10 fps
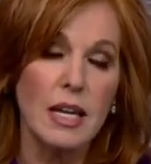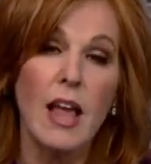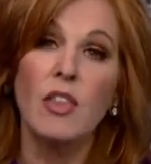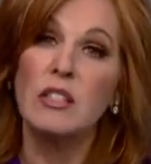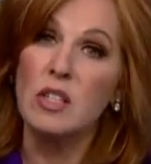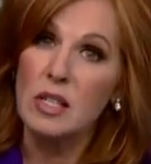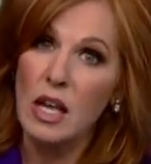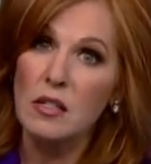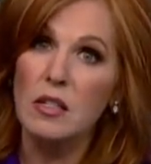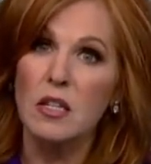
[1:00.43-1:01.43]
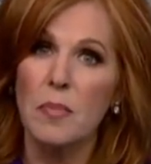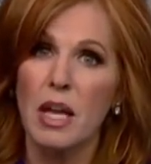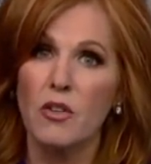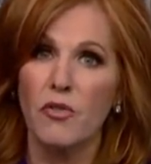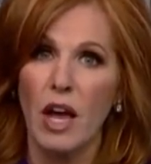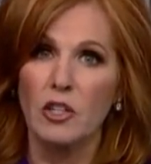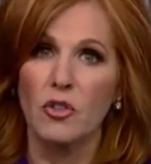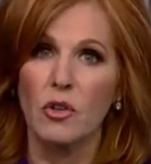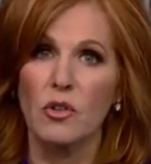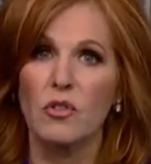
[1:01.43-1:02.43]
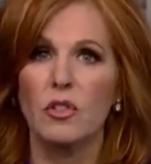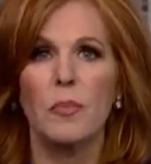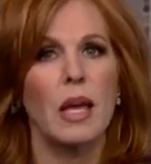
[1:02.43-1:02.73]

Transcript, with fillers: it, and then sells it to manufacturers to